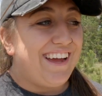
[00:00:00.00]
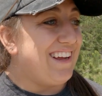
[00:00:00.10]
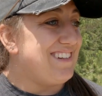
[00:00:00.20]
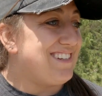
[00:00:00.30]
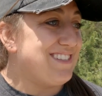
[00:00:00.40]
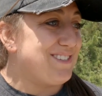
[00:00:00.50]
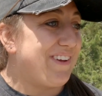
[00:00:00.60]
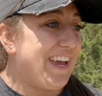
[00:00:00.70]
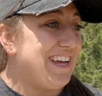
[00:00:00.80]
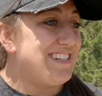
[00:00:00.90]
and tons
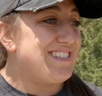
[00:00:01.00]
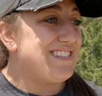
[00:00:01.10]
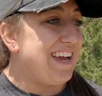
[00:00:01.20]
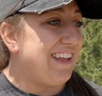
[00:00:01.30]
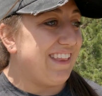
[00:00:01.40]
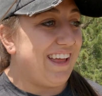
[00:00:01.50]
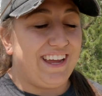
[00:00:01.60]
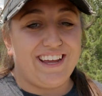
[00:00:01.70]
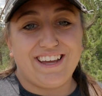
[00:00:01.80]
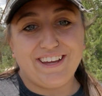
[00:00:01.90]
of kids and
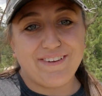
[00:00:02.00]
like